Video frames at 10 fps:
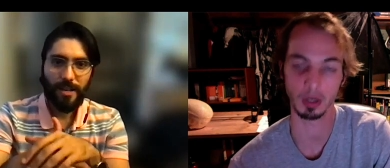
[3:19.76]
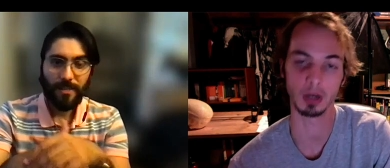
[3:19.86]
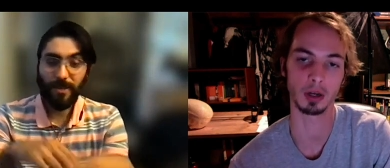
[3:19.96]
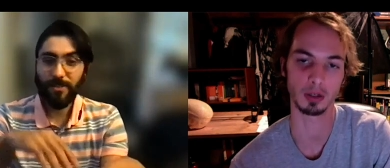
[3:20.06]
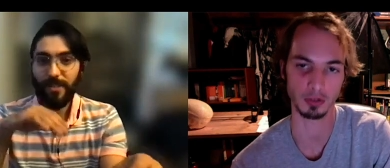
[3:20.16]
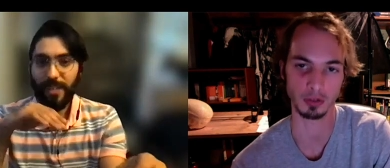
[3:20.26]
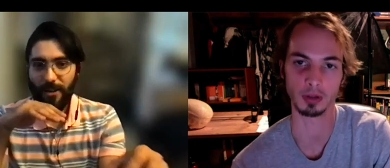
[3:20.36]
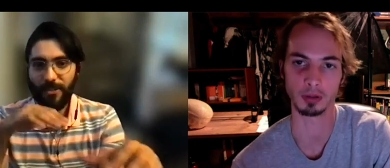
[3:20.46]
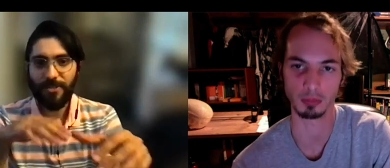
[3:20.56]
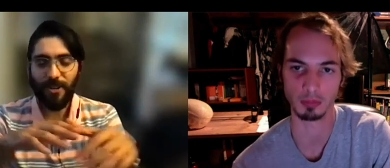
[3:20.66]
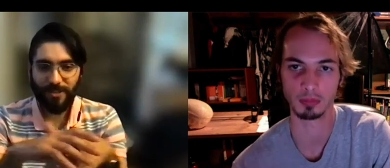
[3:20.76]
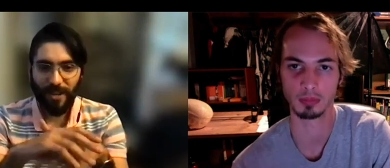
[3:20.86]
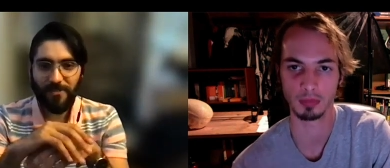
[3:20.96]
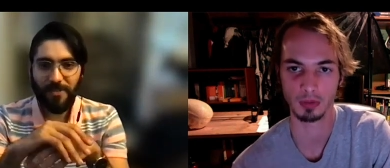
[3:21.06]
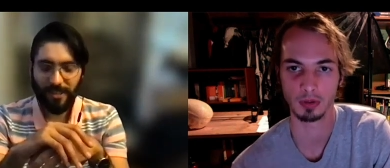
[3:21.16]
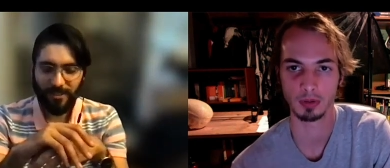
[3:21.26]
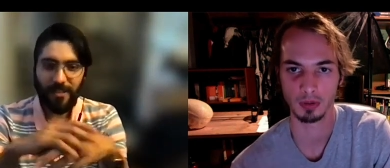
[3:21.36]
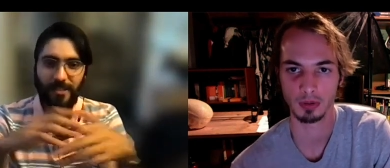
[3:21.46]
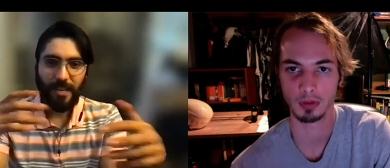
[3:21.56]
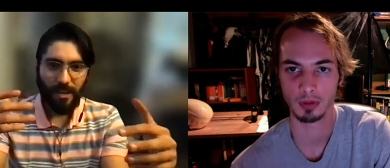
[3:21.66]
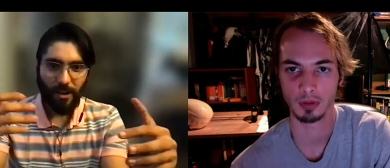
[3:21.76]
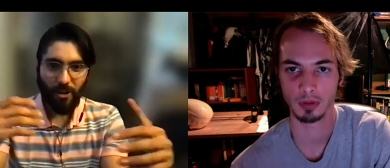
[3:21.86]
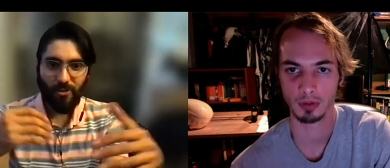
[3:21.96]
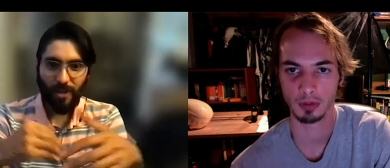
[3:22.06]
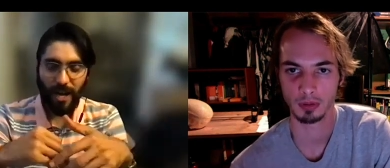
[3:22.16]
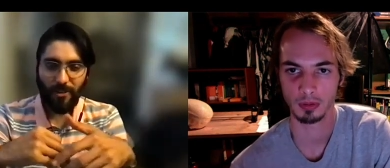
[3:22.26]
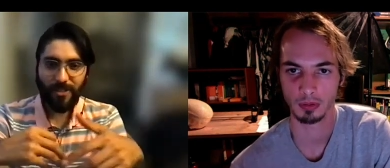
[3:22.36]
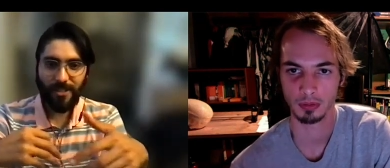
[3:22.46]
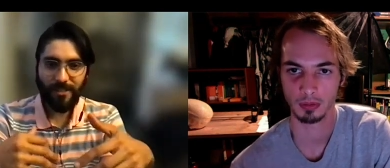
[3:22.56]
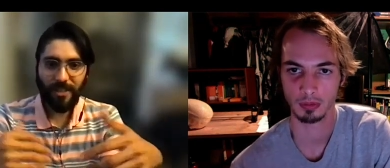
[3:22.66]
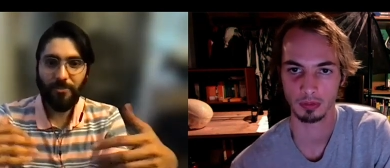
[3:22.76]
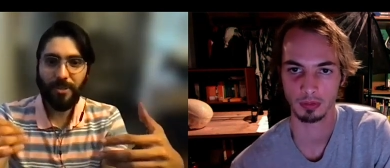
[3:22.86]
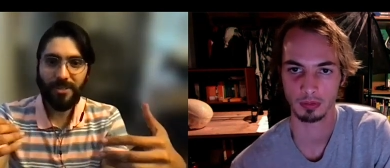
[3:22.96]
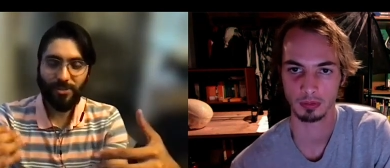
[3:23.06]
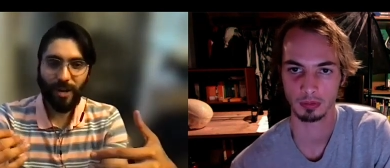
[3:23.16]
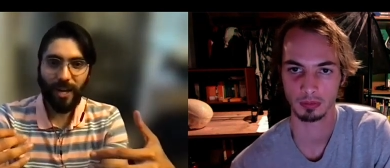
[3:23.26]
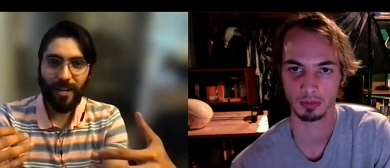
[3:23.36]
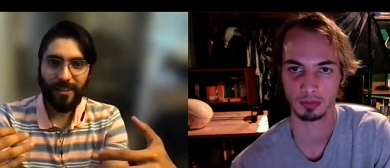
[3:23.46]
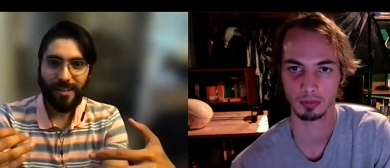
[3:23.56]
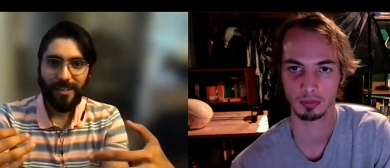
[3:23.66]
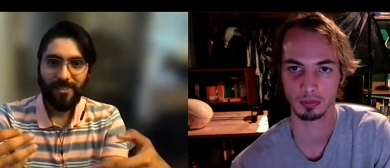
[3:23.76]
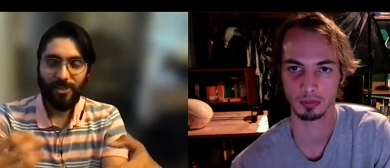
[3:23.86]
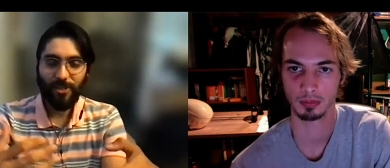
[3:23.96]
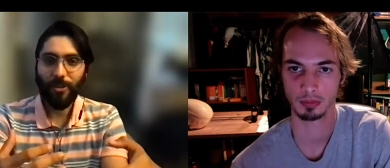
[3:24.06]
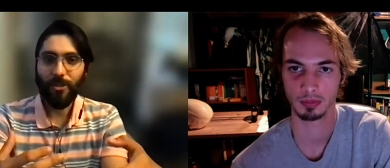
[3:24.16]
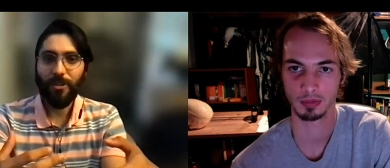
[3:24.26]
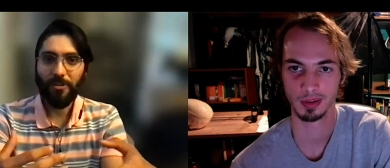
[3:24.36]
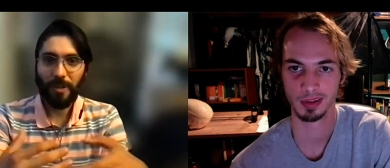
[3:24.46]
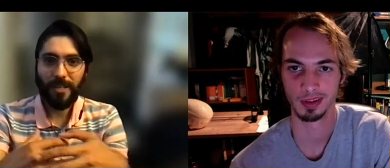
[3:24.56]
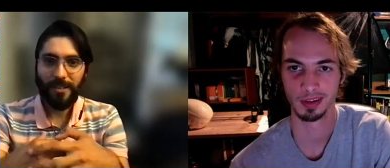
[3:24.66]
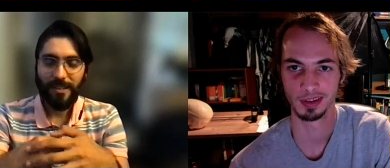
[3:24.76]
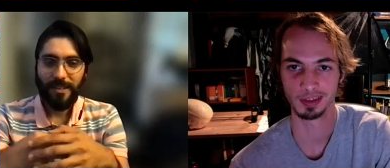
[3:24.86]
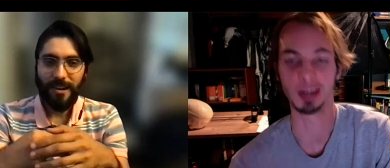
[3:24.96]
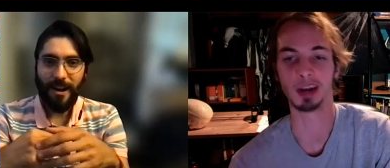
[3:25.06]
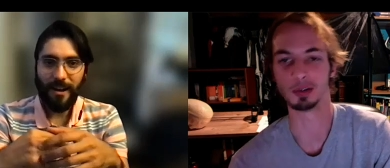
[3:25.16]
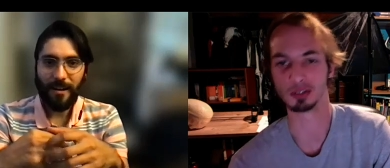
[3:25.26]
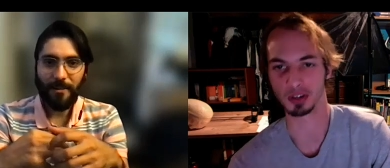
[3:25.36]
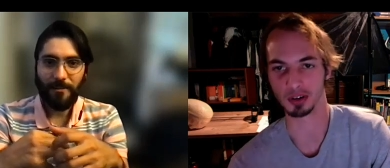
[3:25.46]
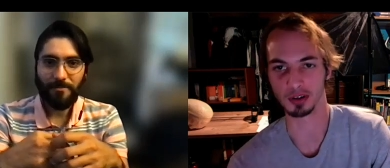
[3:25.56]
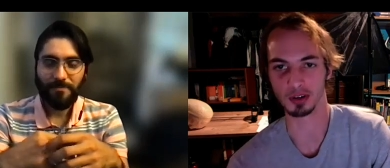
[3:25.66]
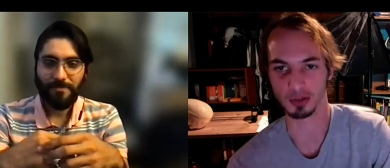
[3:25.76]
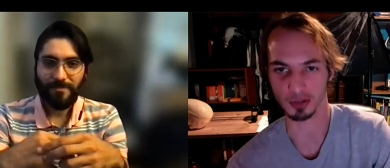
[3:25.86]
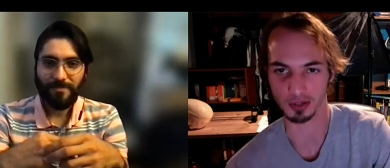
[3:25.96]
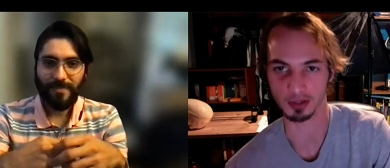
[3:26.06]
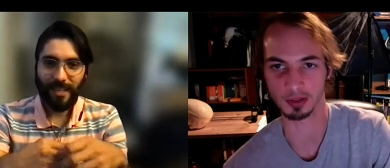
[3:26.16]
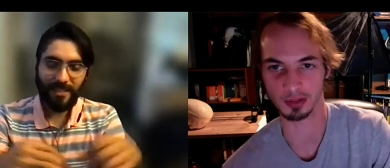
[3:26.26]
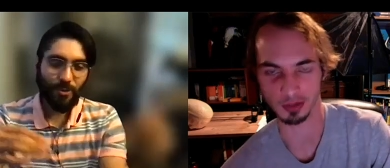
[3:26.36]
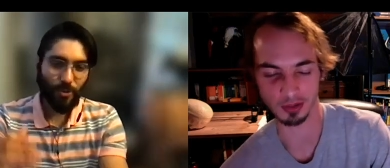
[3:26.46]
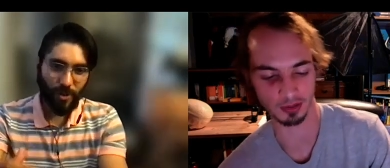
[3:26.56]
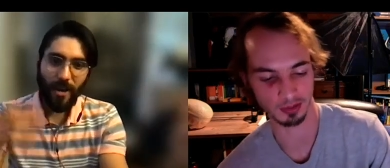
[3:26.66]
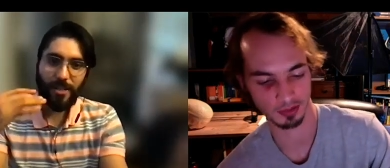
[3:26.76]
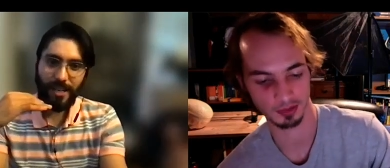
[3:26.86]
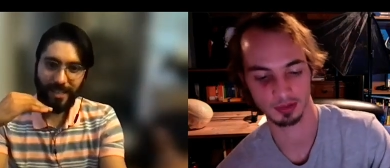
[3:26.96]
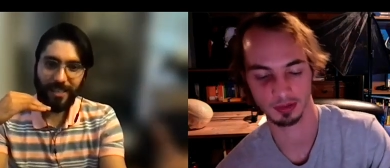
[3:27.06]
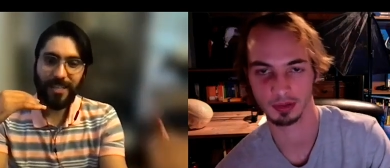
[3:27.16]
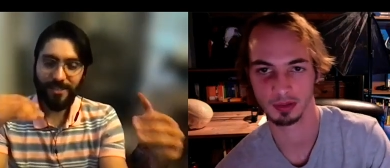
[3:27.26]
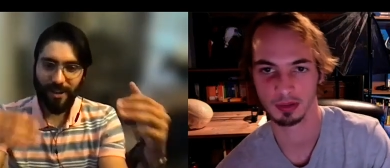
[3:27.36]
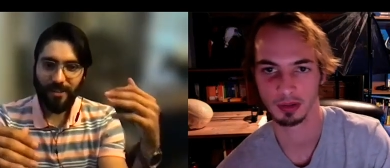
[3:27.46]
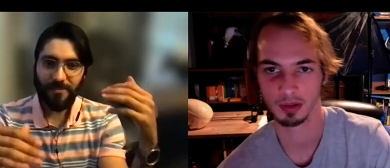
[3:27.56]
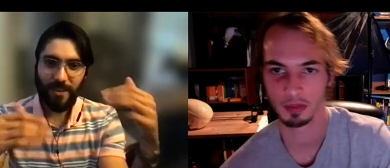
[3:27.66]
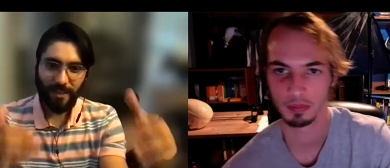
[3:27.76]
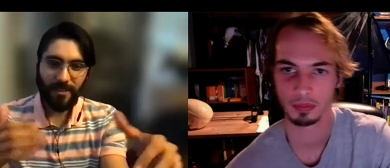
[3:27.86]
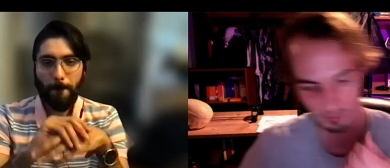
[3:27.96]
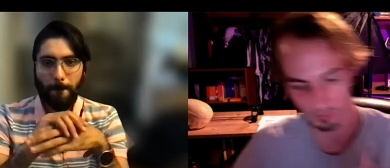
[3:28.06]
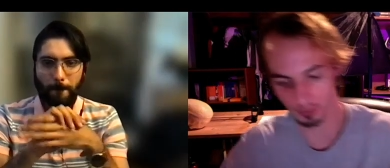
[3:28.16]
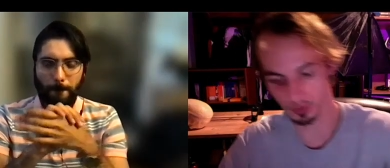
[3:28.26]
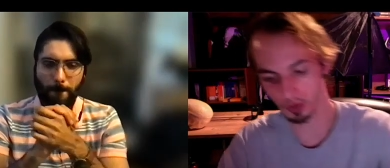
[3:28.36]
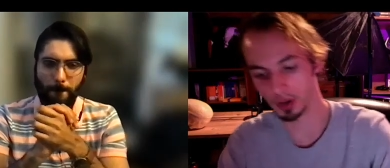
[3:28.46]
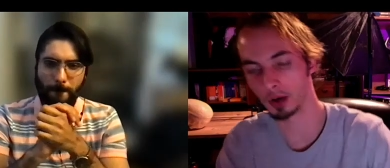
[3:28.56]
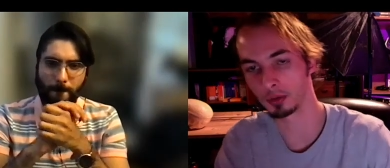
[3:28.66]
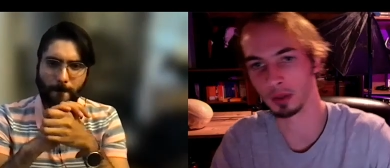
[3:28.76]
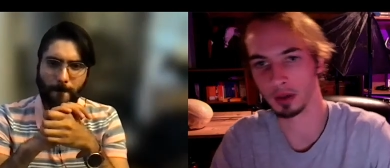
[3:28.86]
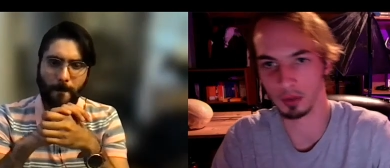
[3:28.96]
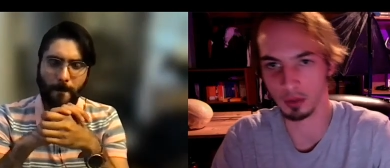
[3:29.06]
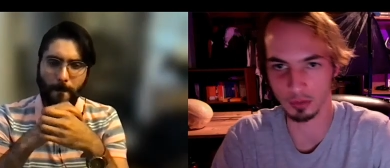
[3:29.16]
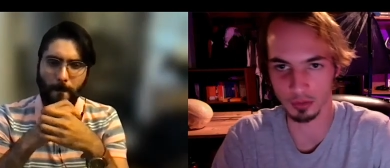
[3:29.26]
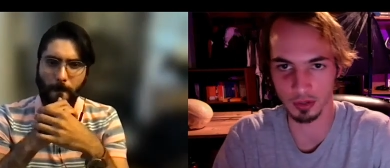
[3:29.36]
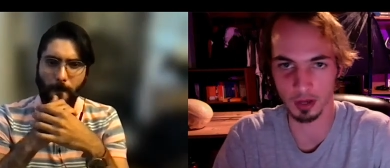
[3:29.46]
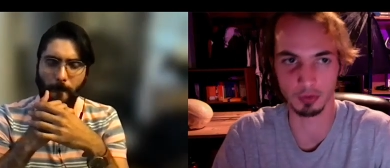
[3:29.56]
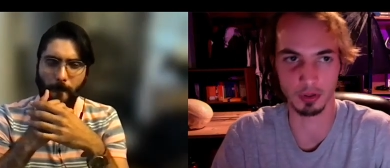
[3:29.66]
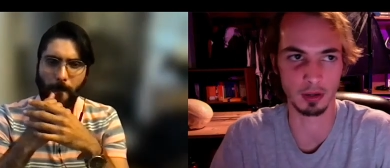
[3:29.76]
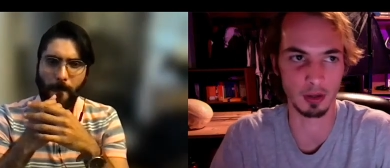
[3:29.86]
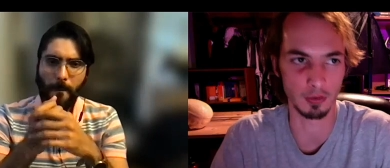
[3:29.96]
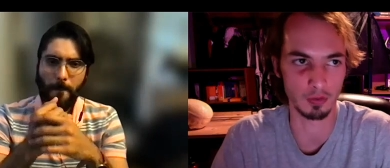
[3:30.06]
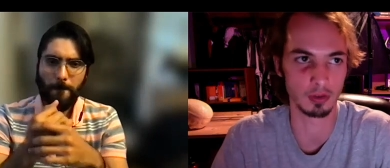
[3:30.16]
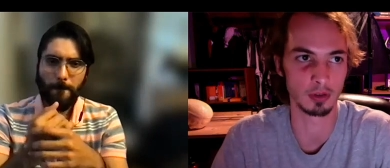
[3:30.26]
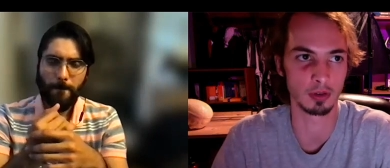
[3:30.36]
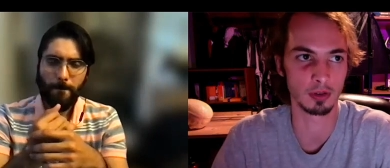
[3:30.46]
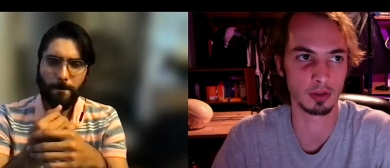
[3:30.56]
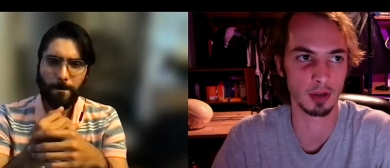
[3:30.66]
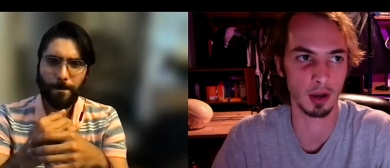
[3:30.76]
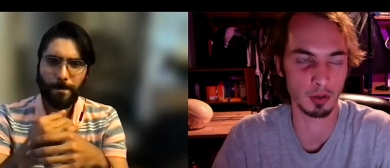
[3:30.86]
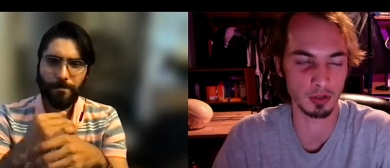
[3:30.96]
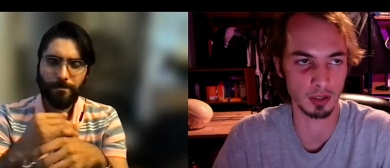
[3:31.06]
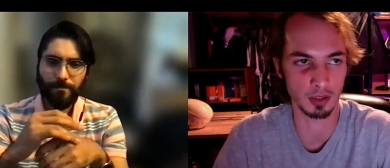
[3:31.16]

Speaker 1: Especially how it starts off like you're like, oh, how could he betray the girl, right? Yeah. Um,
Speaker 2: oh, okay. It's cool how like it ends off like. There's no doubt that this is definitely a different. I would say a